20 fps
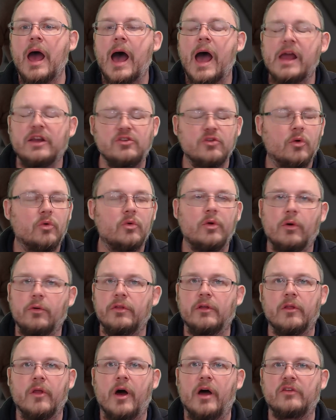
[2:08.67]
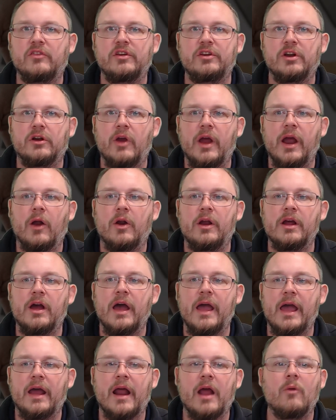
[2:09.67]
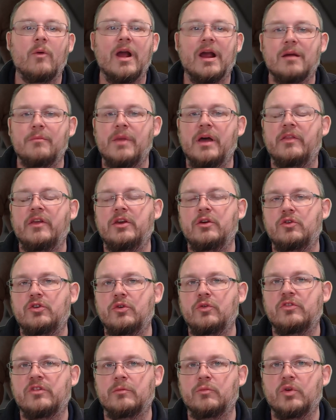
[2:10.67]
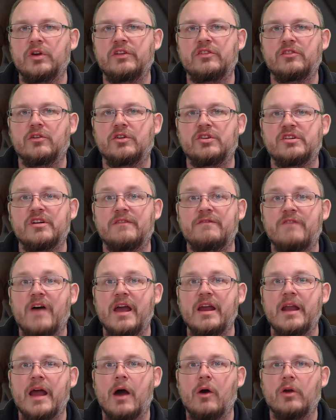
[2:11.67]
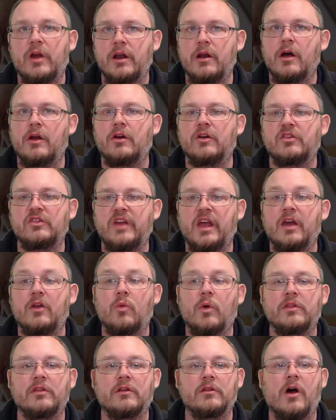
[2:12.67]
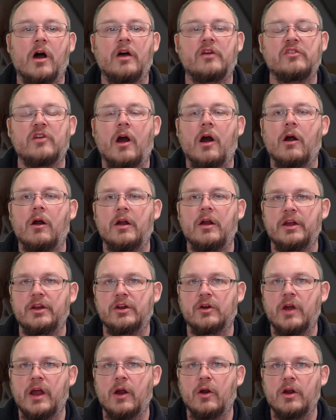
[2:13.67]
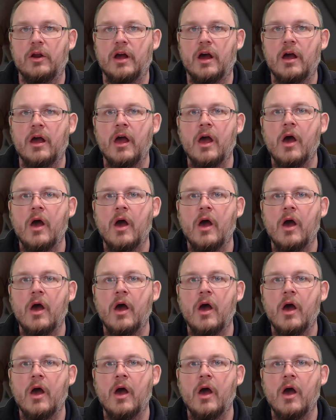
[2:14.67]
I don't know the laws in your area, and I recommend that you do some research to find out and understand what the laws are in your area